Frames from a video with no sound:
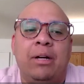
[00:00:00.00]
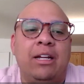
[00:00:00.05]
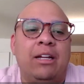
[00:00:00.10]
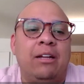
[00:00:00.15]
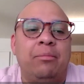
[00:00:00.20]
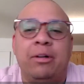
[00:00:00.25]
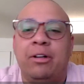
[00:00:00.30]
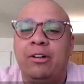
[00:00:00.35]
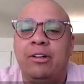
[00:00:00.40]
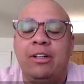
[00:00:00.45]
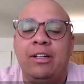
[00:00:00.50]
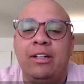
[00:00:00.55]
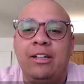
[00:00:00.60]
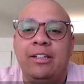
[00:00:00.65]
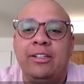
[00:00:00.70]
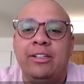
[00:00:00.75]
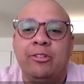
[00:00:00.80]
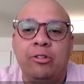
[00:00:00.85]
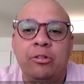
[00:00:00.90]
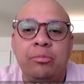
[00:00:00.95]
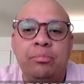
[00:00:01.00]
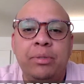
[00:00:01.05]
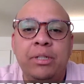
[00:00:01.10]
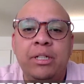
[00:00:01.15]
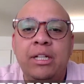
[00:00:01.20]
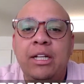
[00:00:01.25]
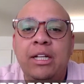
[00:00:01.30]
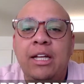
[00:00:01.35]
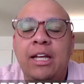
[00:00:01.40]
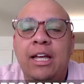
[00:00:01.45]
Kamara and his group.
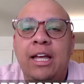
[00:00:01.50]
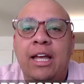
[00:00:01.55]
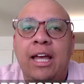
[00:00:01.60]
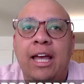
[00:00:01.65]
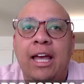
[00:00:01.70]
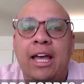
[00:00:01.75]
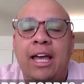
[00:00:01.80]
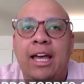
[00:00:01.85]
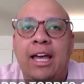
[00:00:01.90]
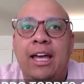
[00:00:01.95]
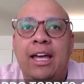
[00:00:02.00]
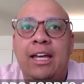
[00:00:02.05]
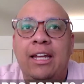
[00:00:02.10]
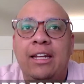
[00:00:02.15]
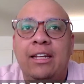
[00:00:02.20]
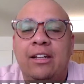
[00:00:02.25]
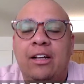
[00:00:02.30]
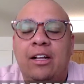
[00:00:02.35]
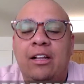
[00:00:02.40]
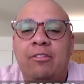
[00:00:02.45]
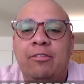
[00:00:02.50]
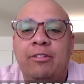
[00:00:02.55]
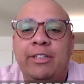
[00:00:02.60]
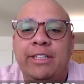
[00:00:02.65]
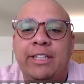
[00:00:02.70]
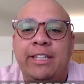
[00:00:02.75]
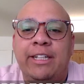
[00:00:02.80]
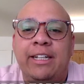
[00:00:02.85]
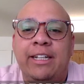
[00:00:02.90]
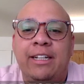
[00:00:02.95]
And all of a
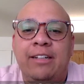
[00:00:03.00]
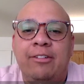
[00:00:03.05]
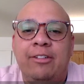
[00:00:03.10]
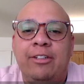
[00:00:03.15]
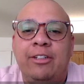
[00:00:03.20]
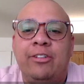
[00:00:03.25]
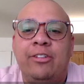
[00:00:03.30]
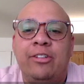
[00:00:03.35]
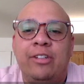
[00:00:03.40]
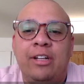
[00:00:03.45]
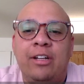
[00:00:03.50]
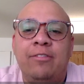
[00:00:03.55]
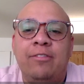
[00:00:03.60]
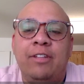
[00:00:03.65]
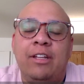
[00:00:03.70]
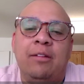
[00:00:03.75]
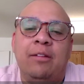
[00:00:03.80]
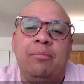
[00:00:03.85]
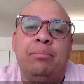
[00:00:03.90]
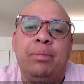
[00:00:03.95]
sudden he was shoved and